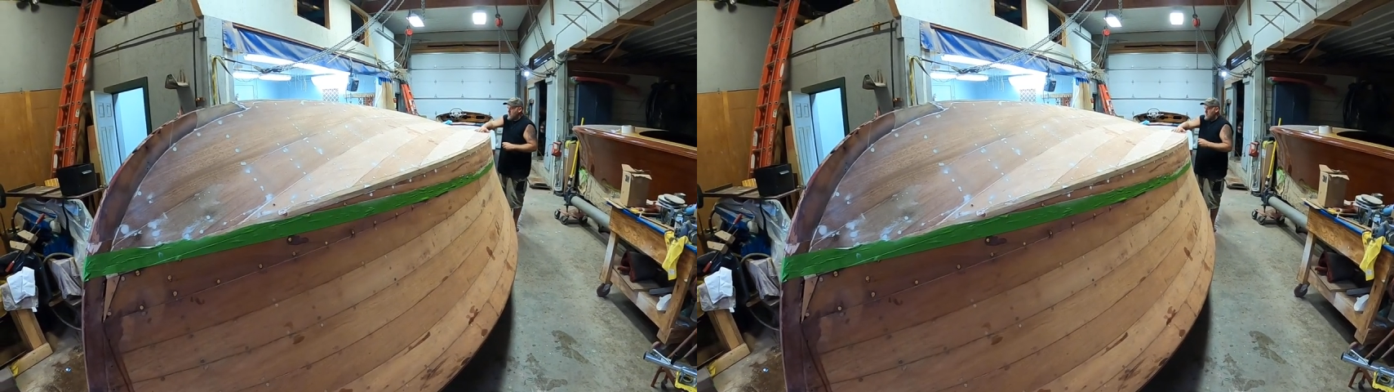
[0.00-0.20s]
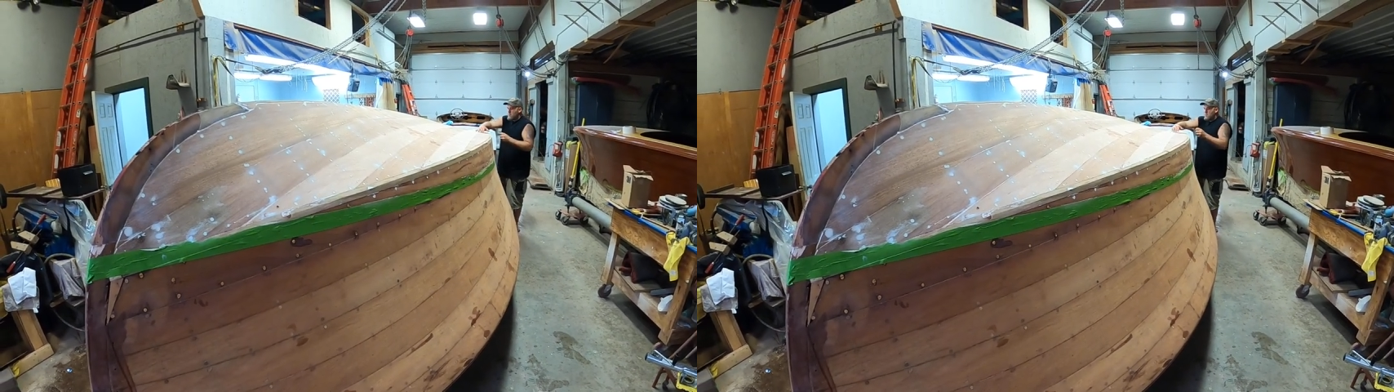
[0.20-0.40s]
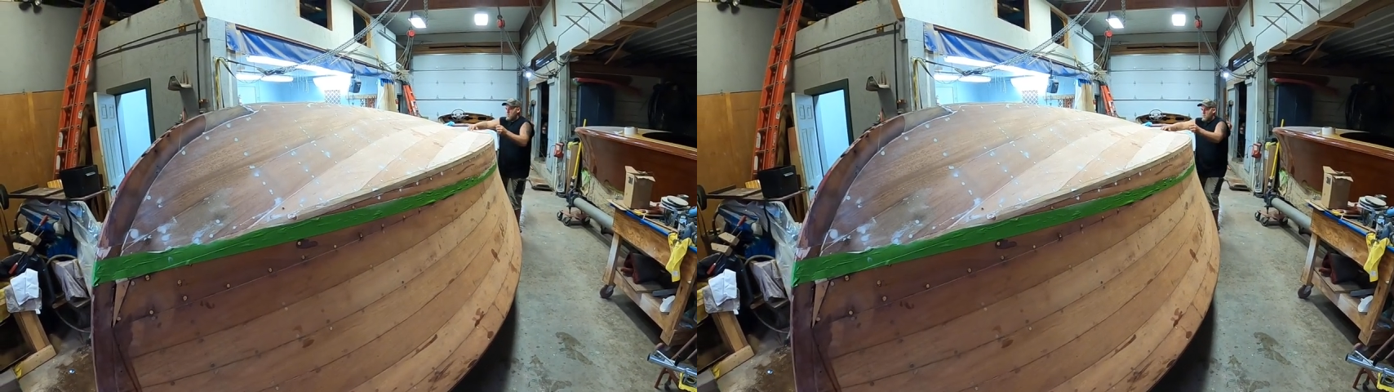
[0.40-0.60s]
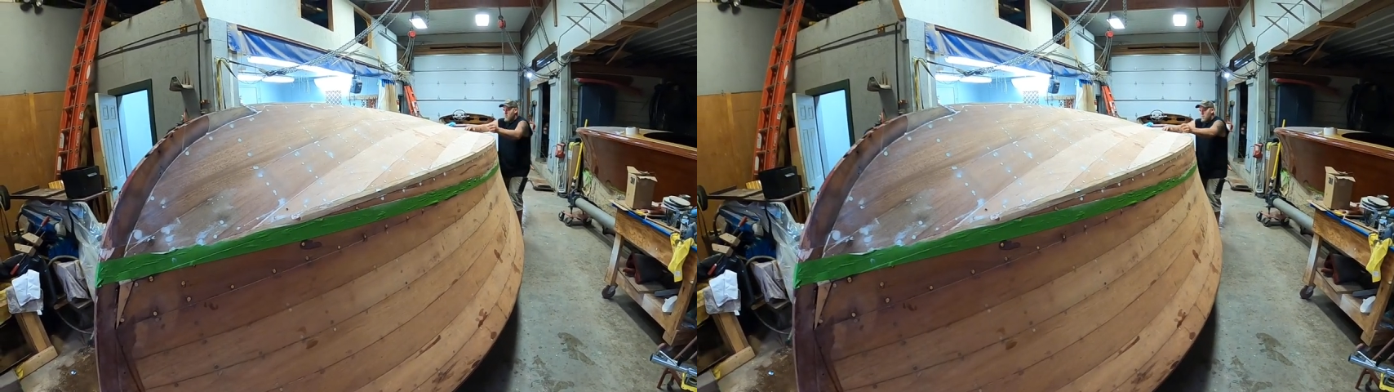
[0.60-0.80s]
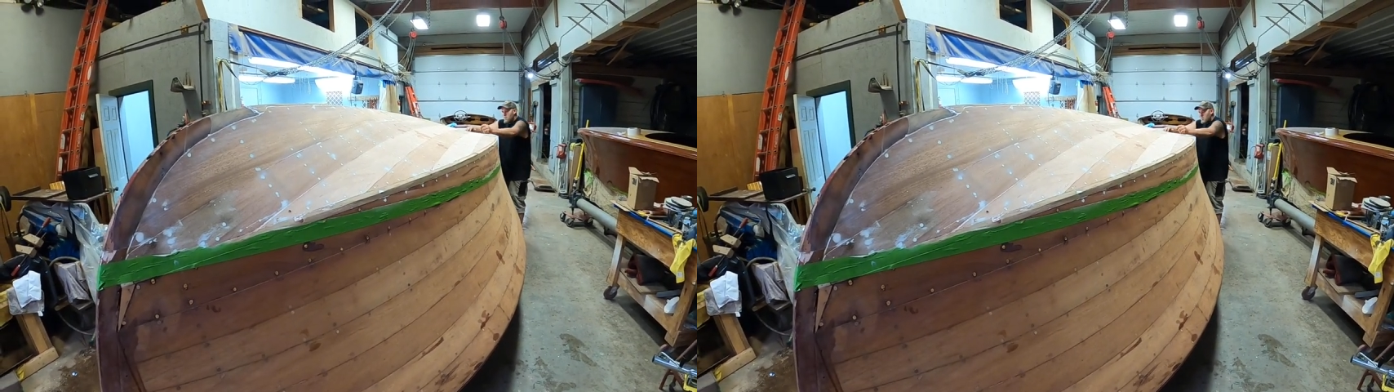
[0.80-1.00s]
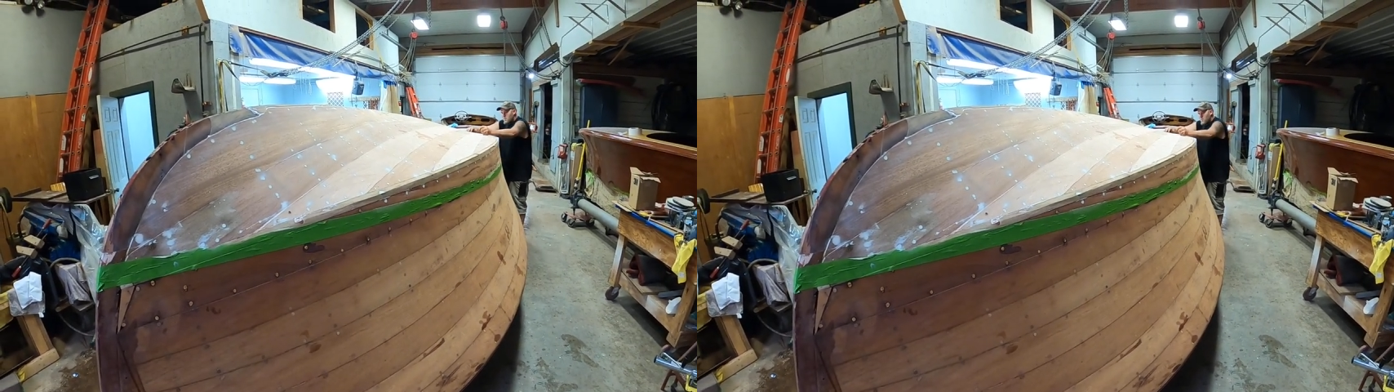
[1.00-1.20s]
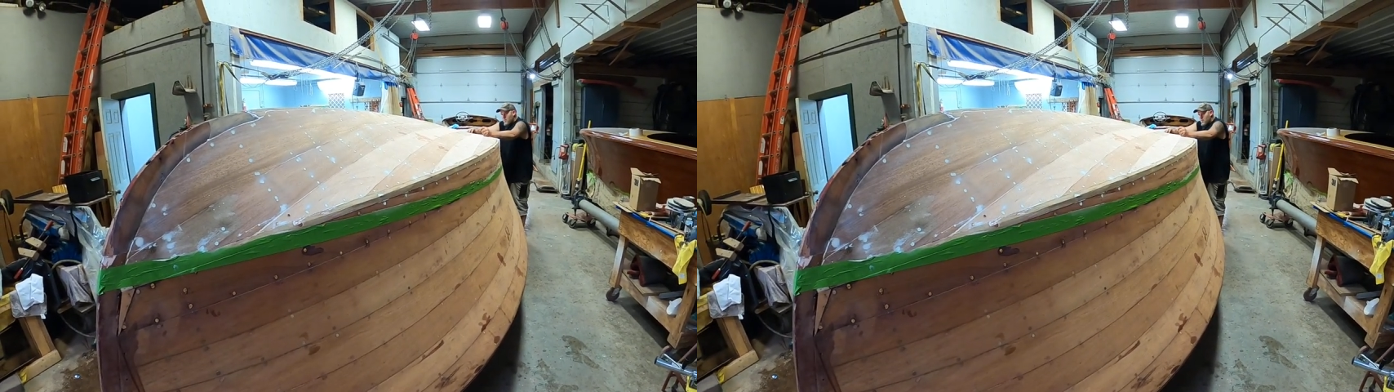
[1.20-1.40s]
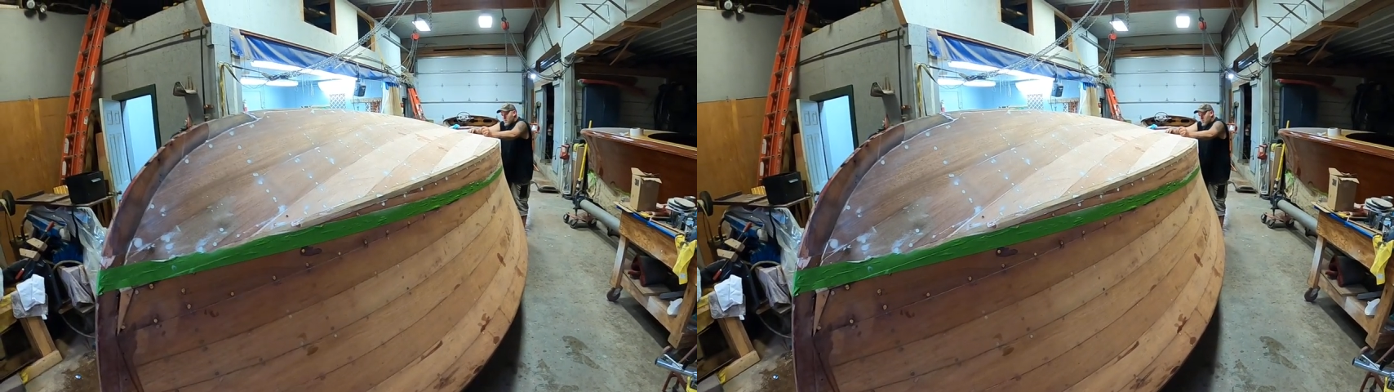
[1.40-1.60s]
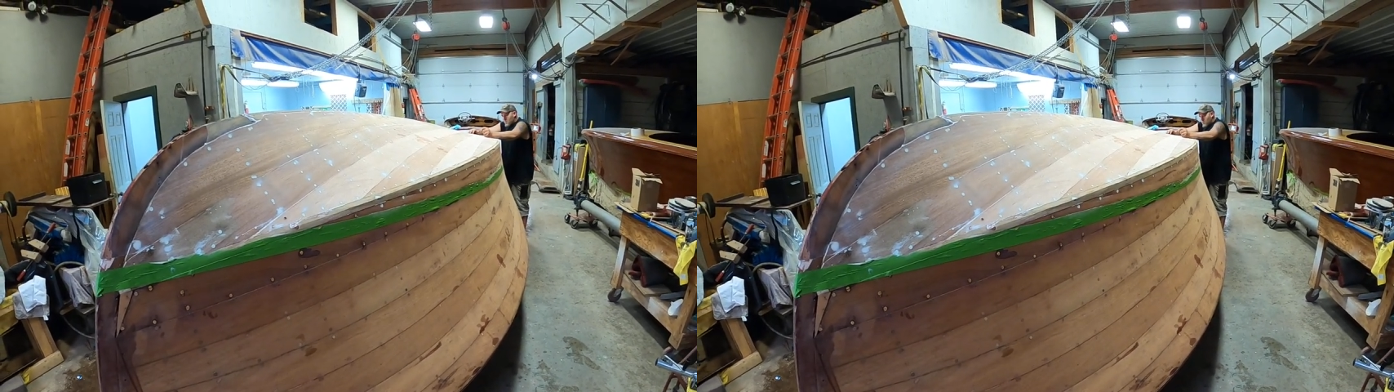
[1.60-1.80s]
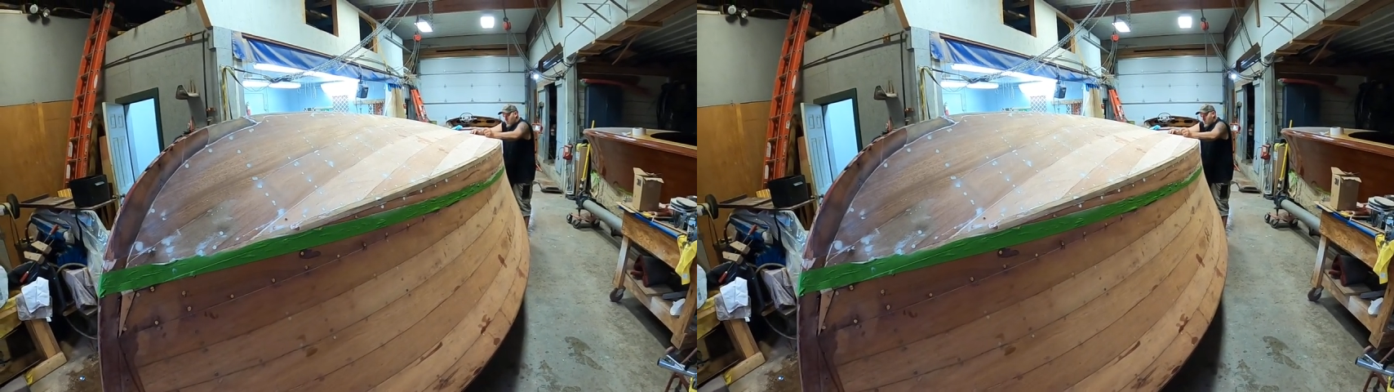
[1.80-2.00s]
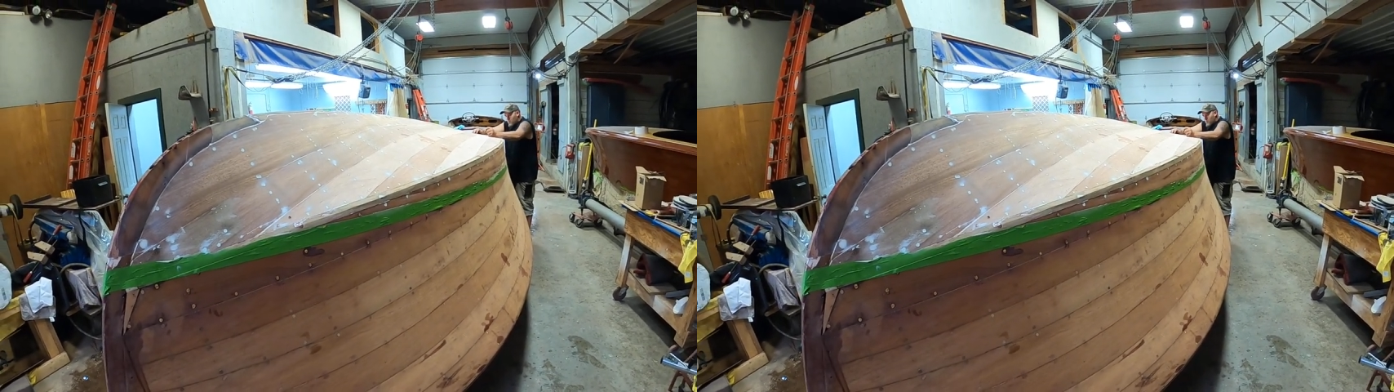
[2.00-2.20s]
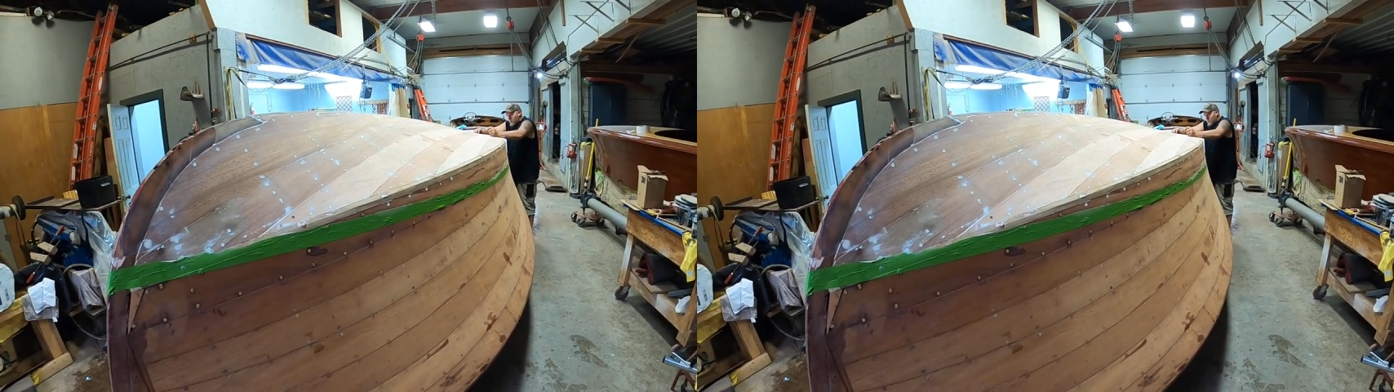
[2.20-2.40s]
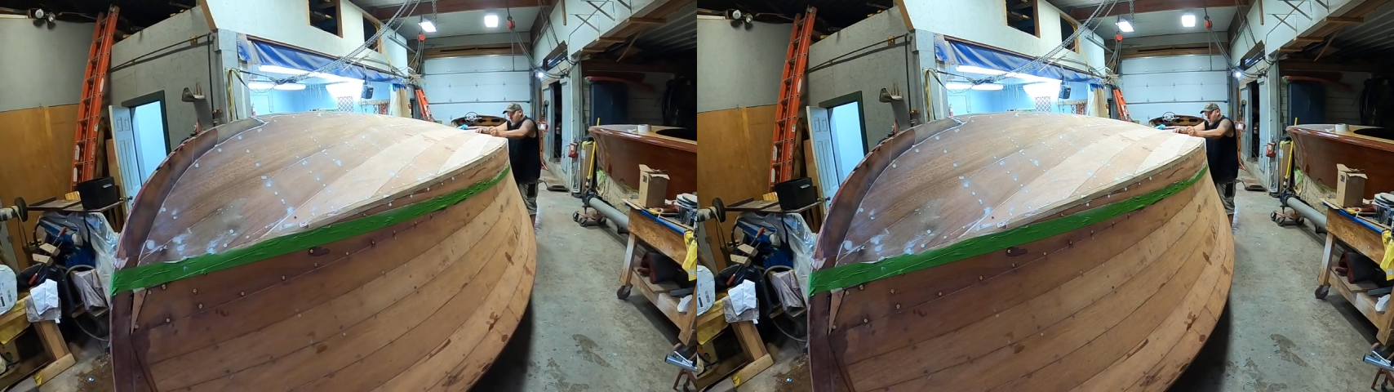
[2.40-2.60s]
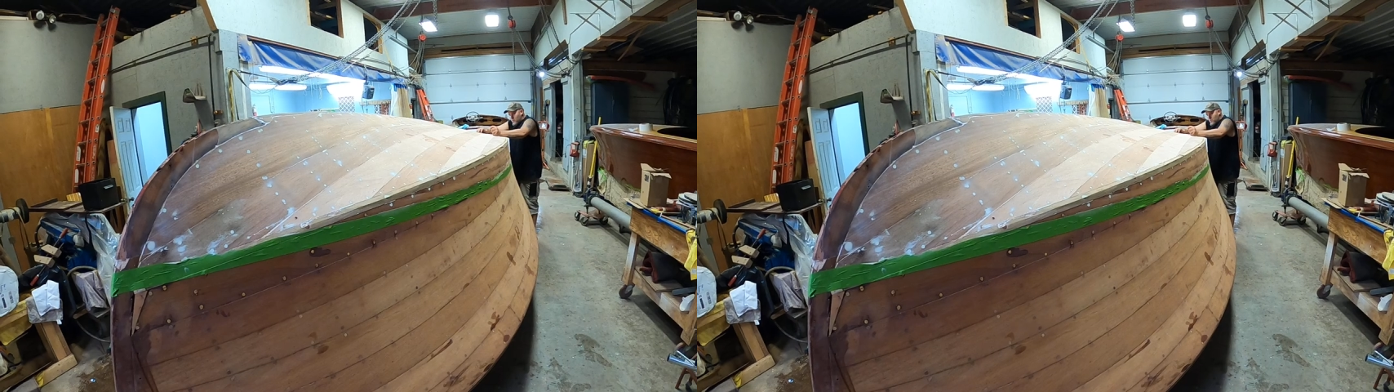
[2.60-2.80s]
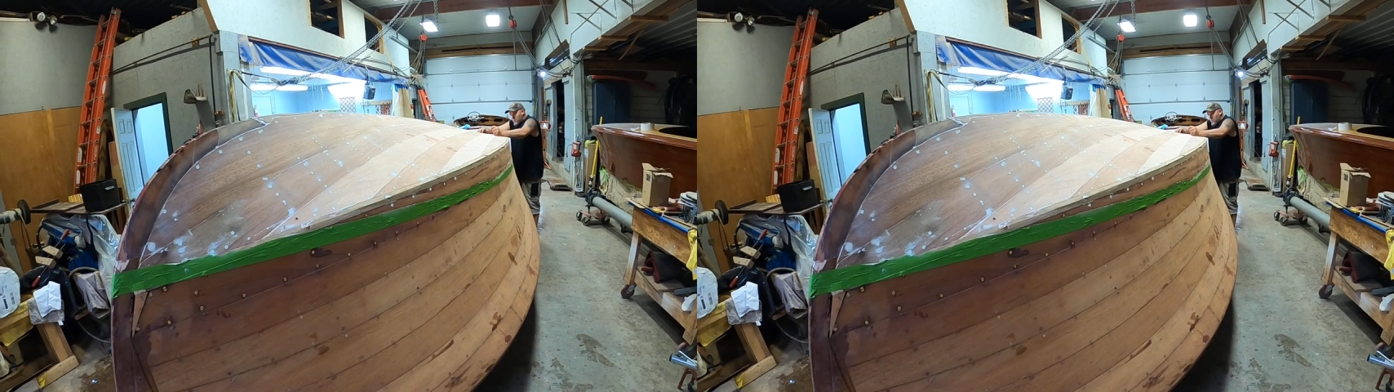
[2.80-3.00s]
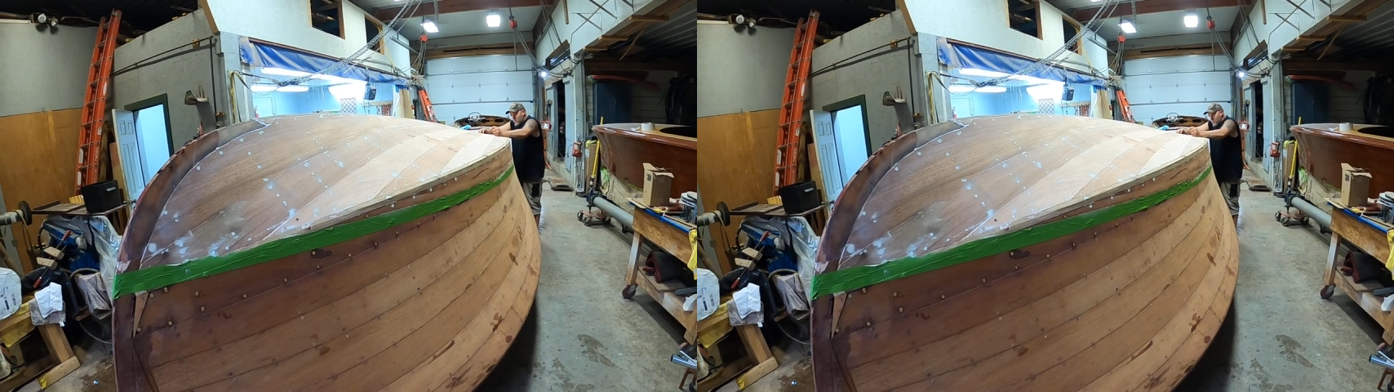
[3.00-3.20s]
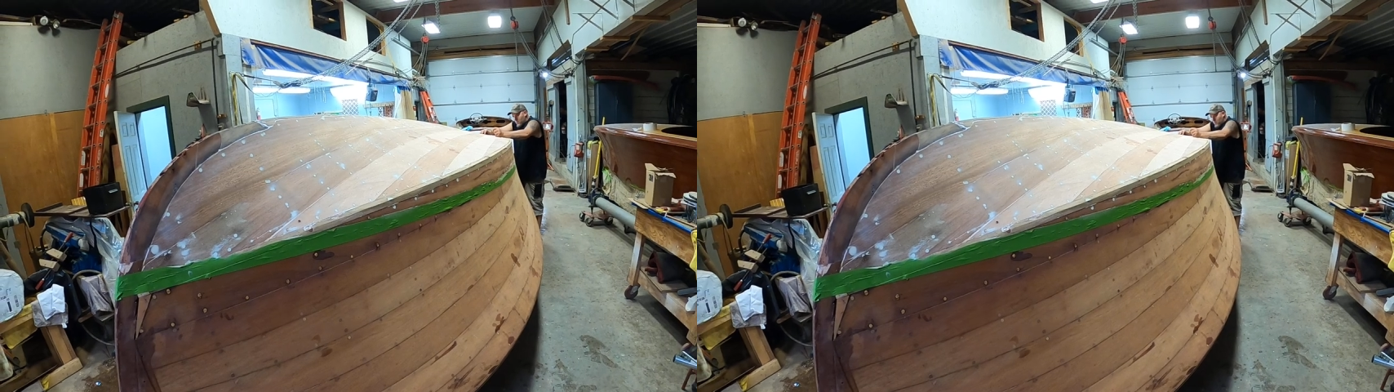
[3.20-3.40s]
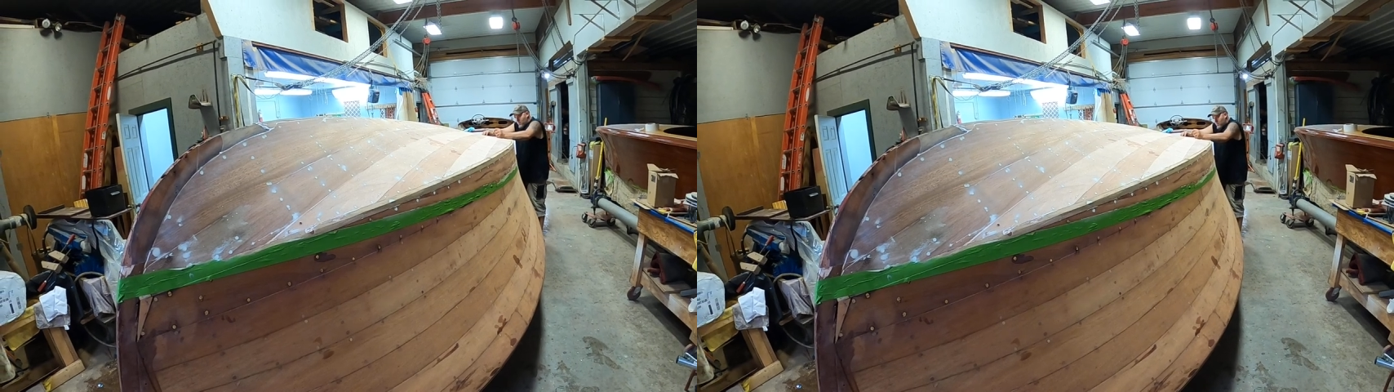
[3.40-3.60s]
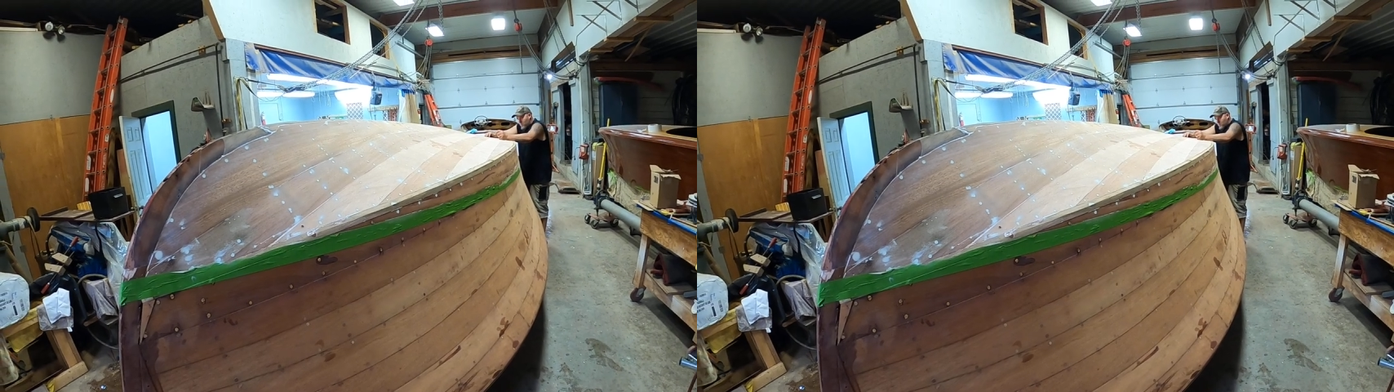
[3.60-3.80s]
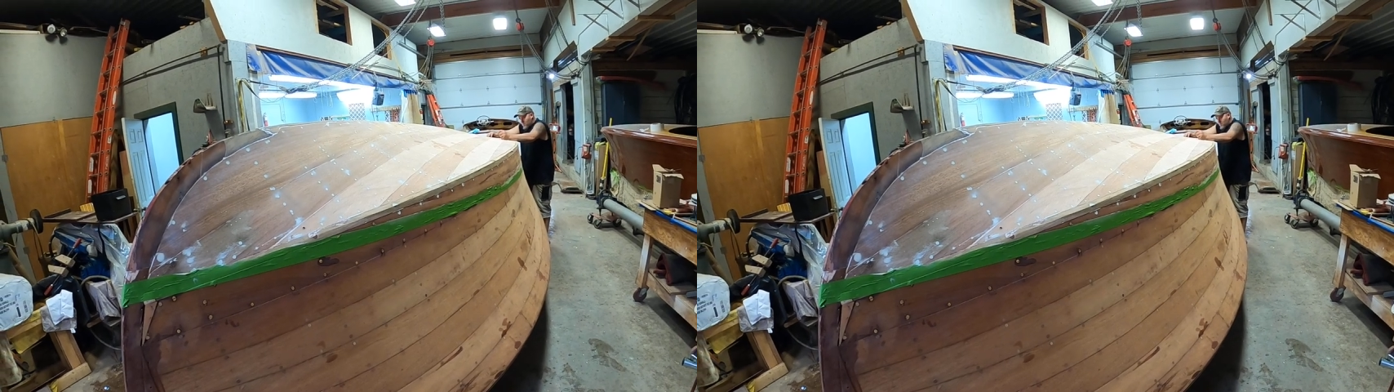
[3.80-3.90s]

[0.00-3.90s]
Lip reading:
(no speaker visible)